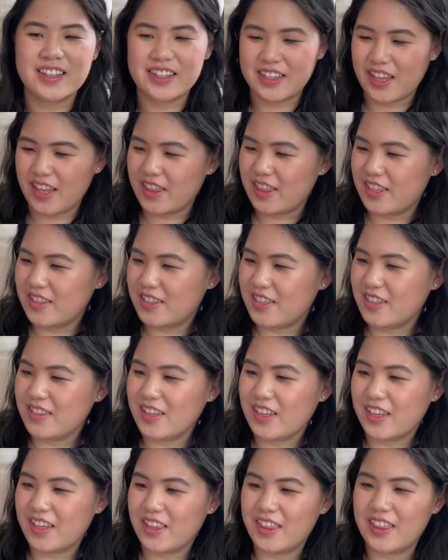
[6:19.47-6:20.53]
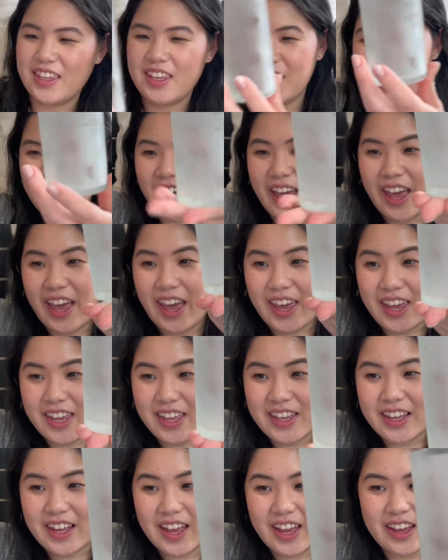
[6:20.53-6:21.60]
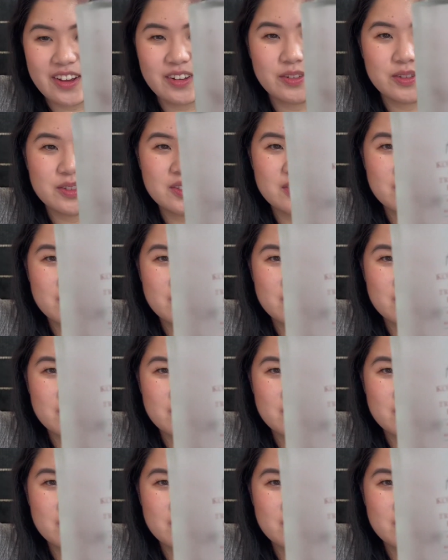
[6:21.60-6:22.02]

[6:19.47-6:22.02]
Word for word: and this is like the eight ounce